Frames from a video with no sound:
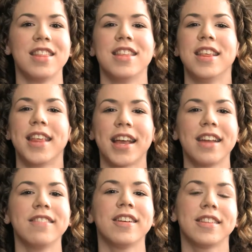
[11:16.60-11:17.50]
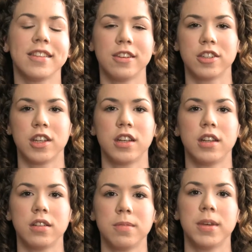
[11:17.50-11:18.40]
The second resolution
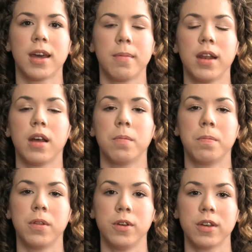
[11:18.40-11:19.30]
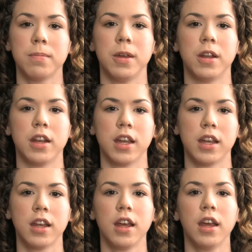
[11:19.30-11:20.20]
to becoming a blue
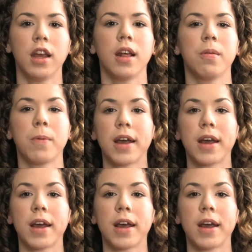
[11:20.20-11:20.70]
community is